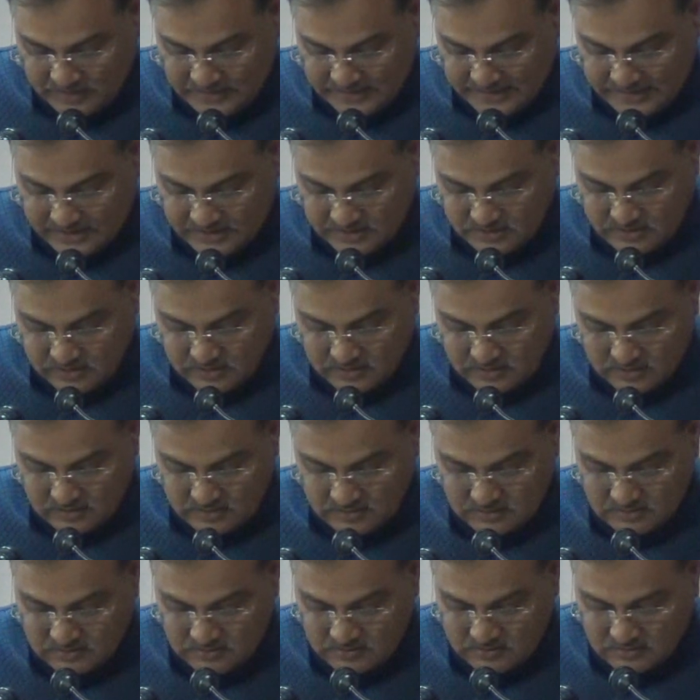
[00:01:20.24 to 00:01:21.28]

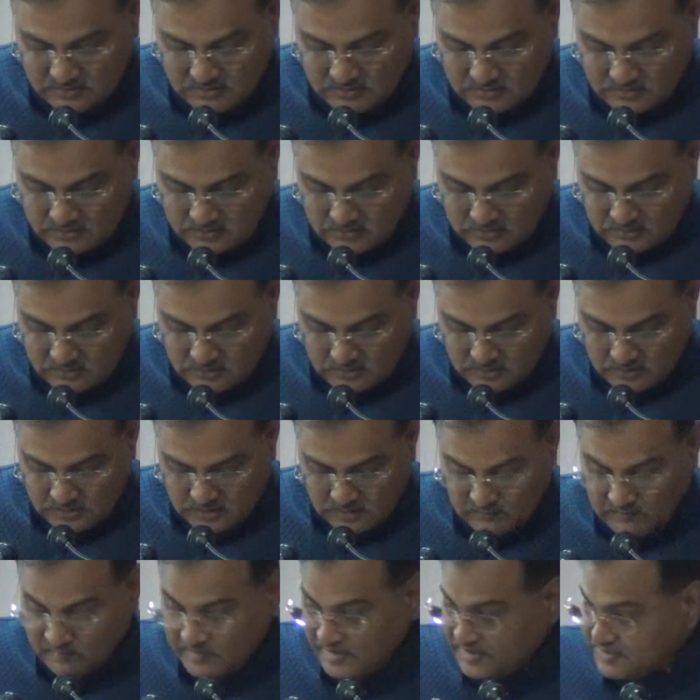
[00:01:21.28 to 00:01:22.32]
director
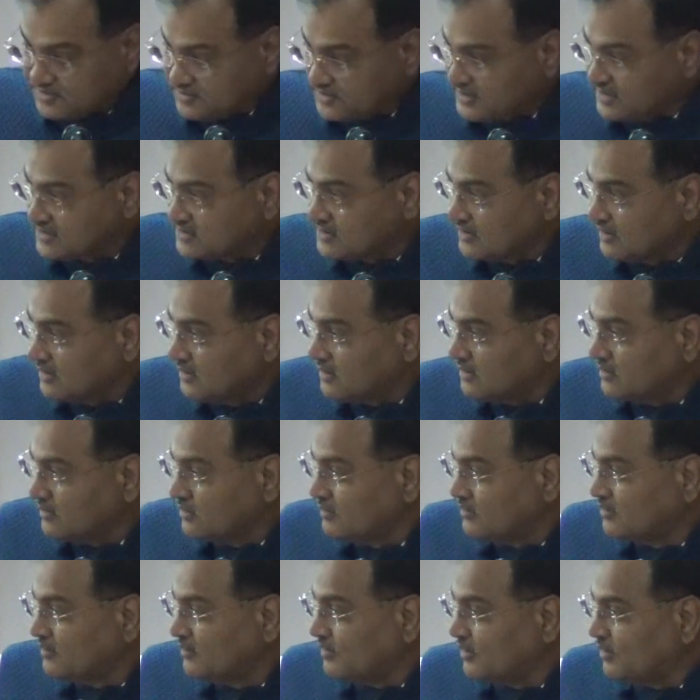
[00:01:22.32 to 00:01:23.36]
from Vice Chancellor
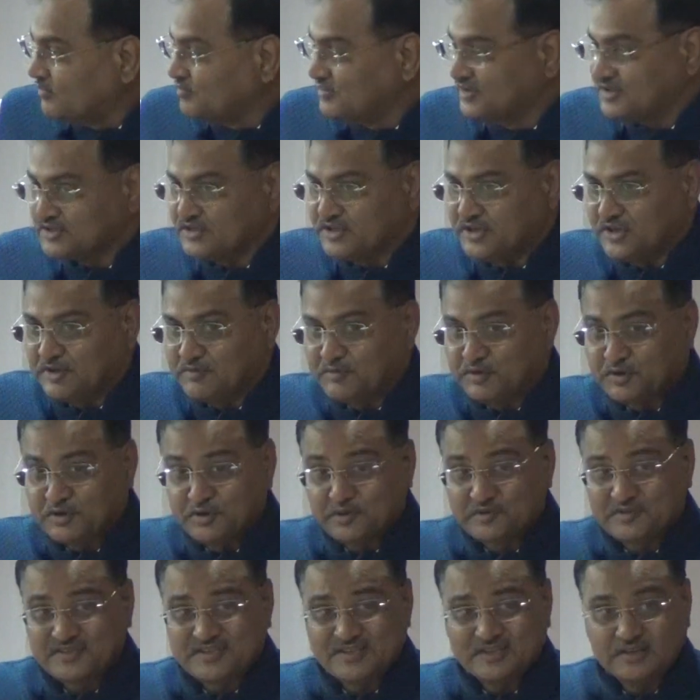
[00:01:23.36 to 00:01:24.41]
of this deemed
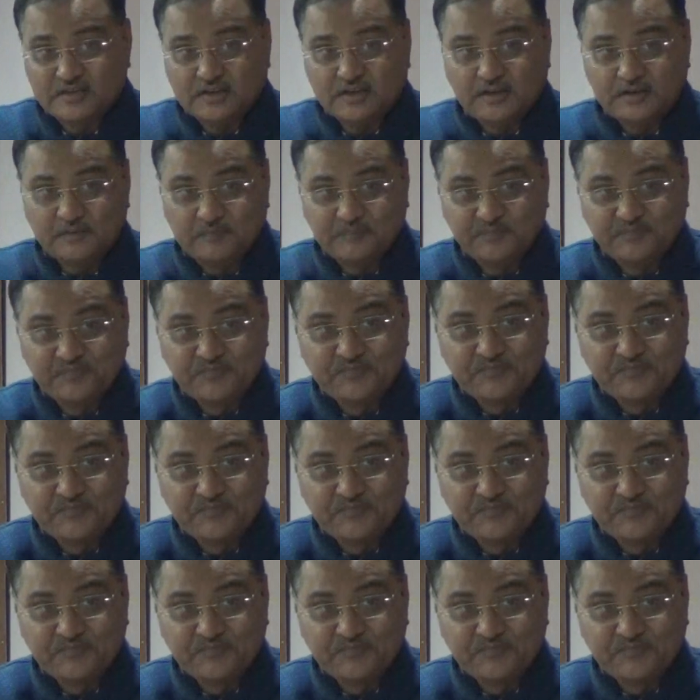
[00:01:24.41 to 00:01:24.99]
university,